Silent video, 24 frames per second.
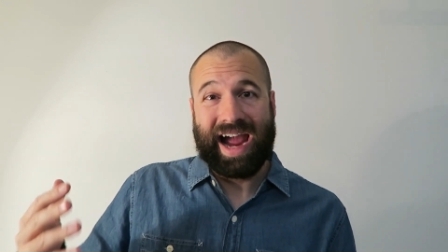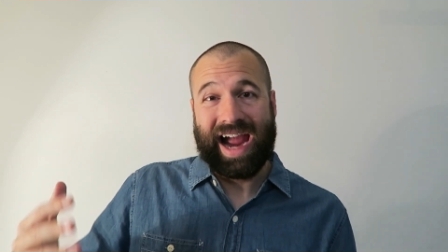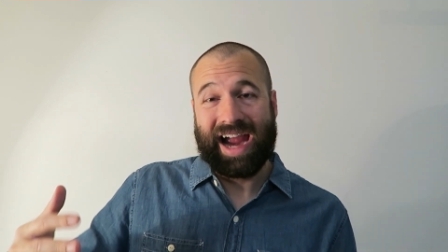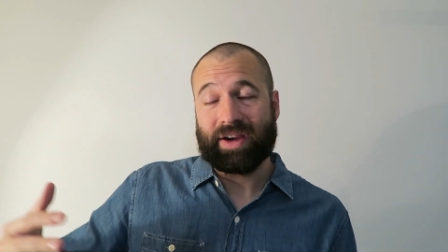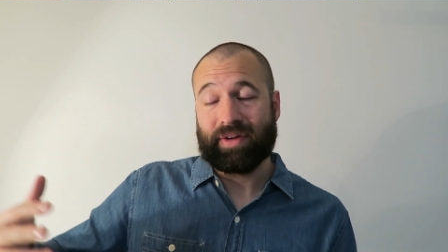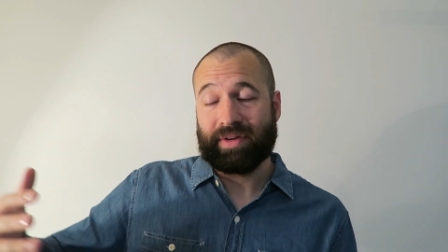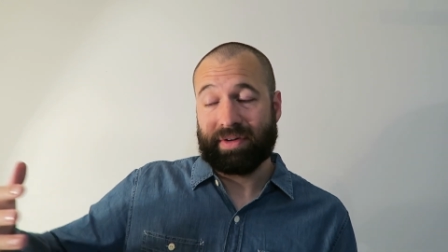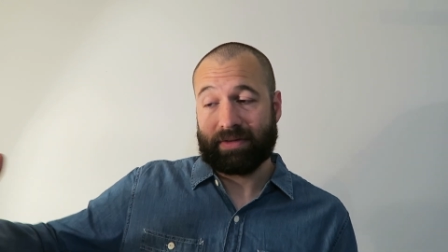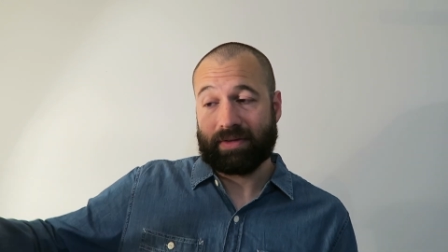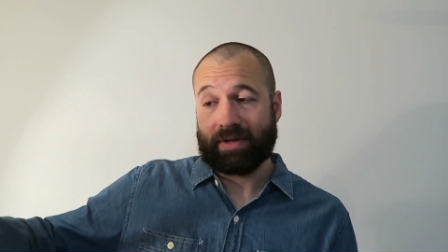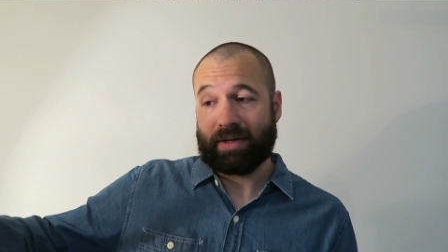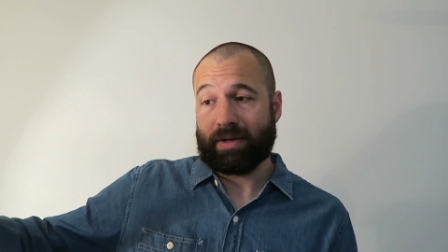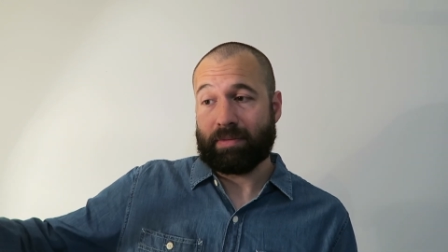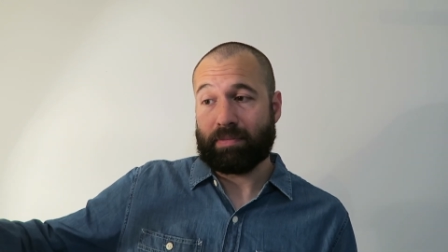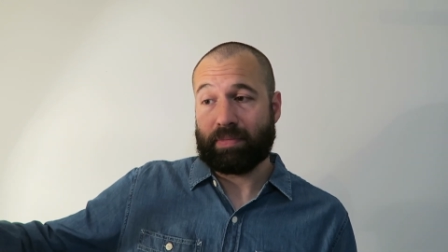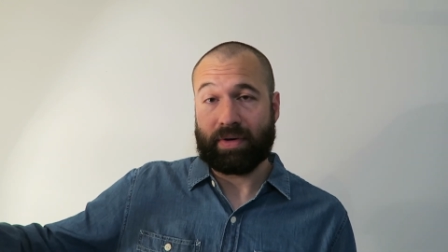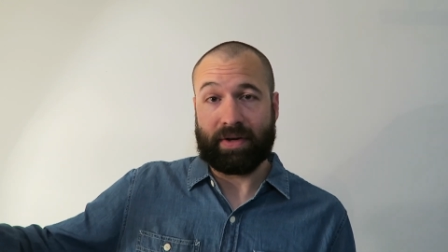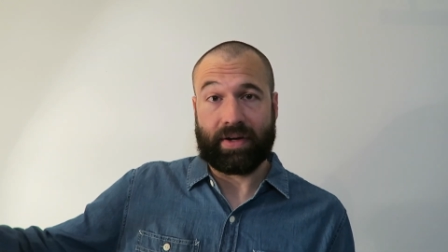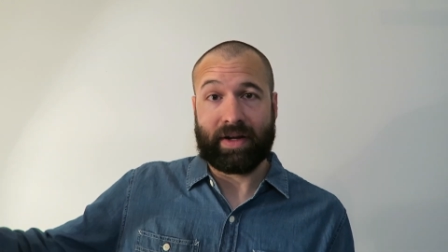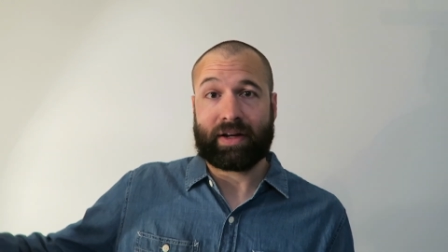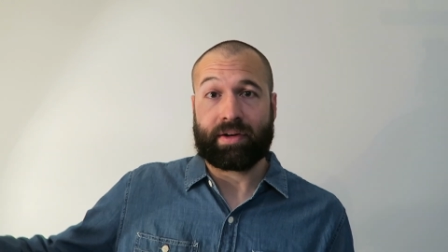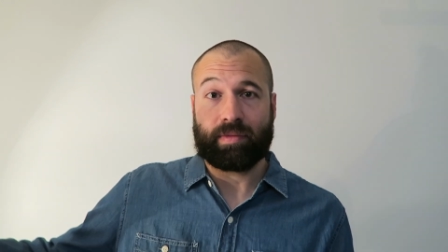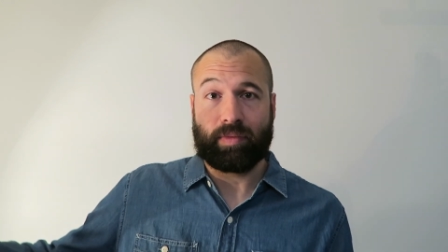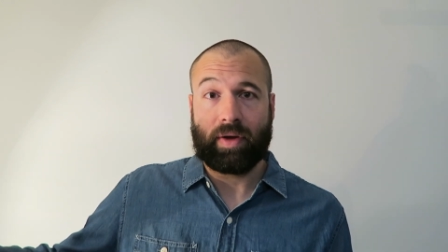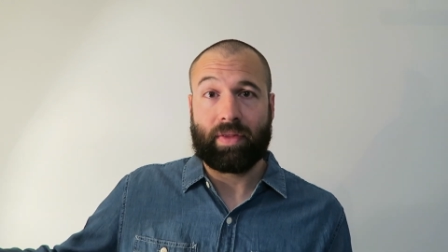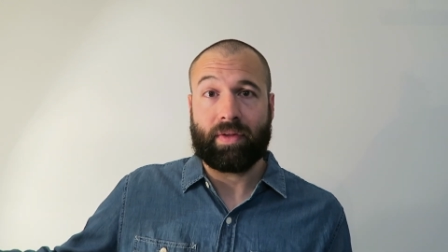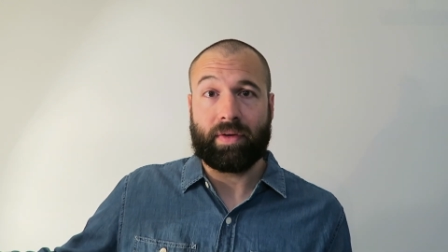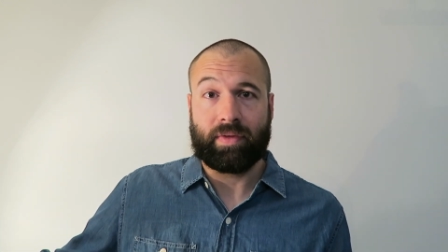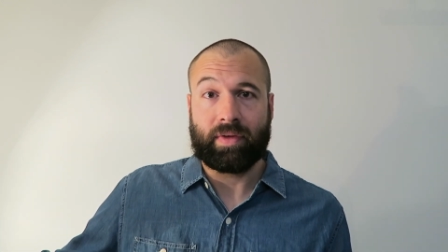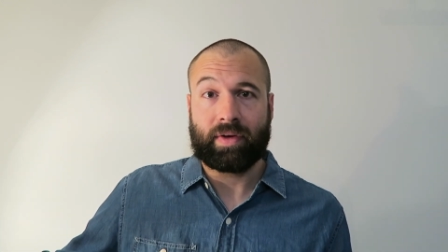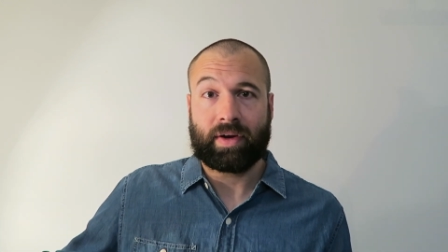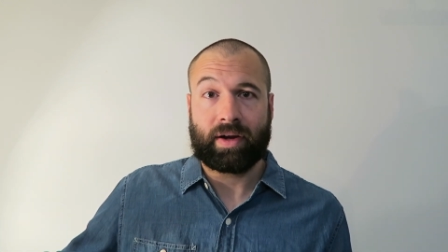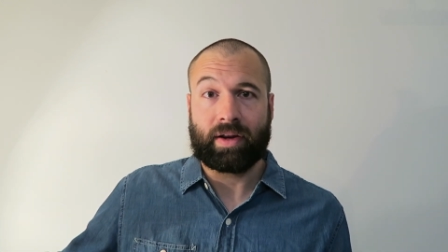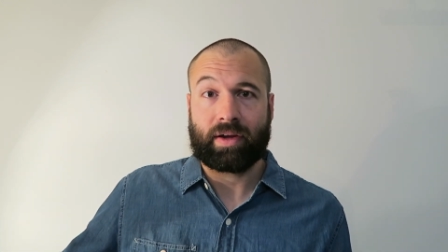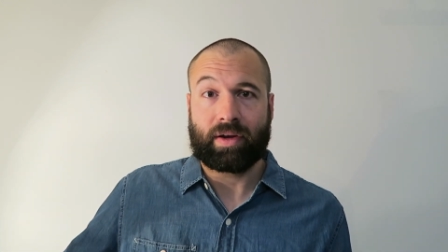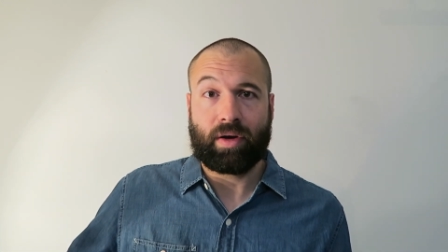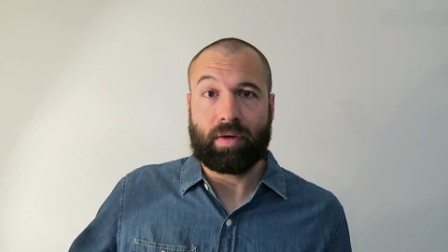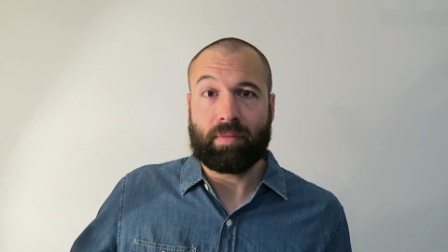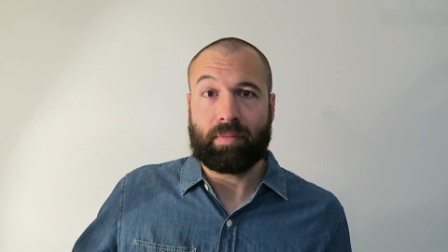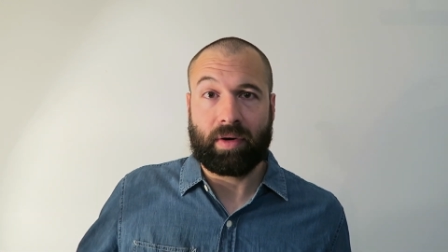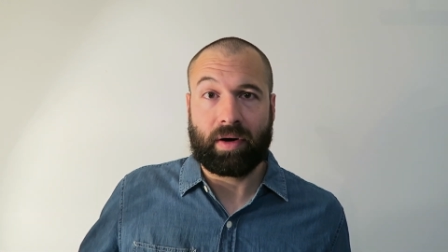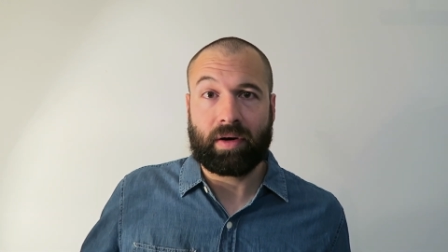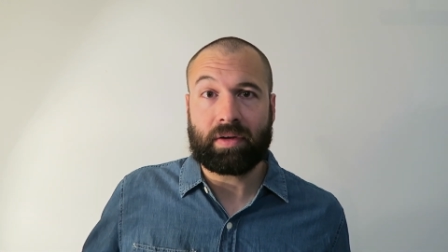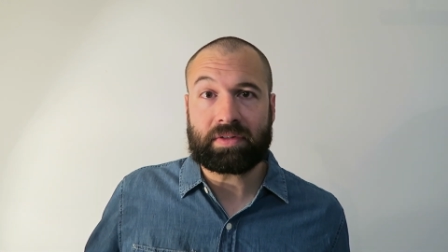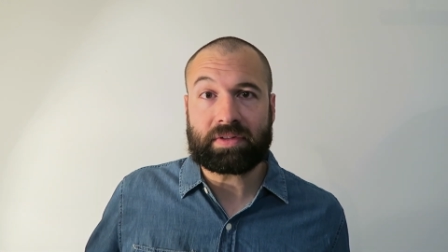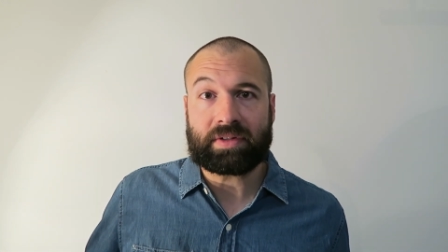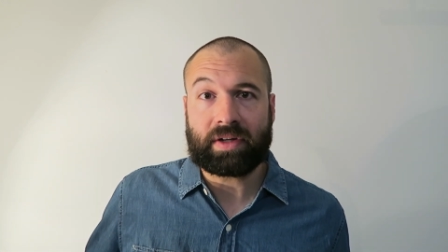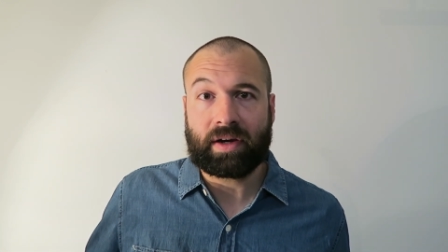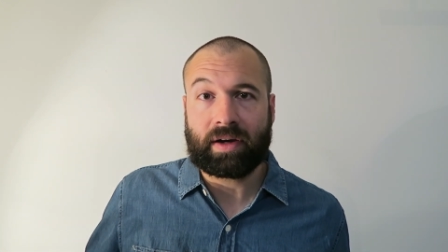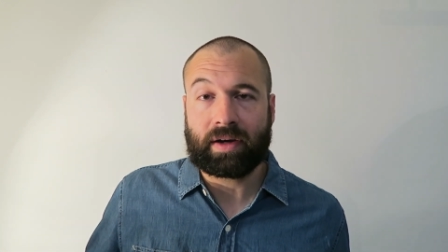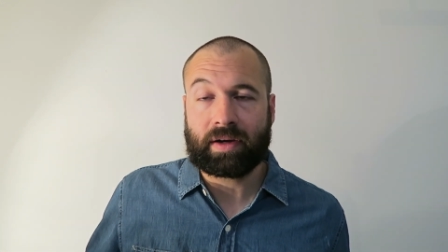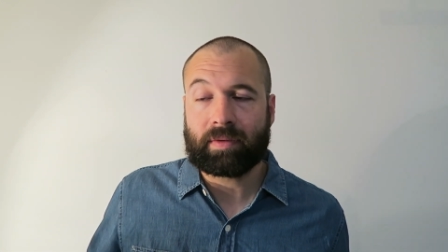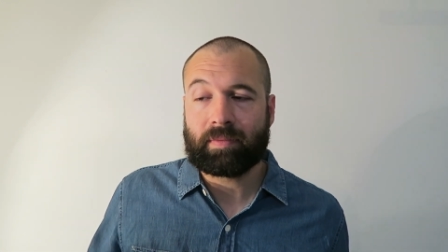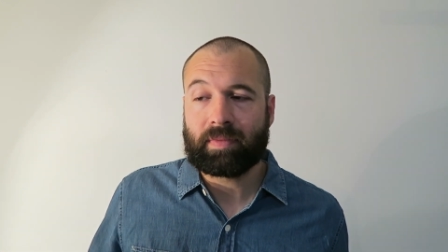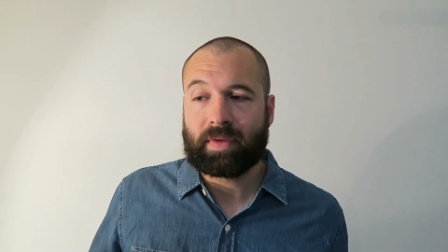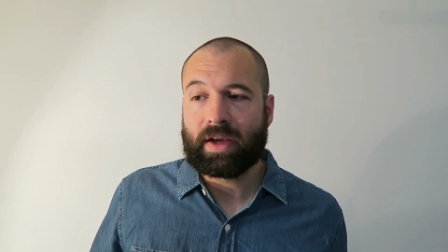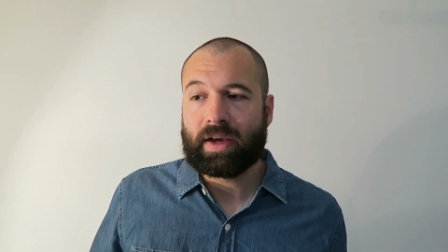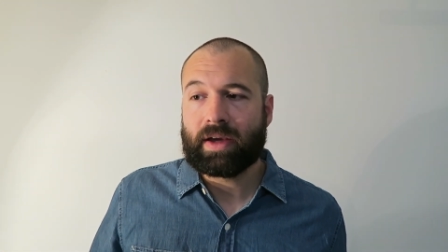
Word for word: accurately predict whether they're going to go bald young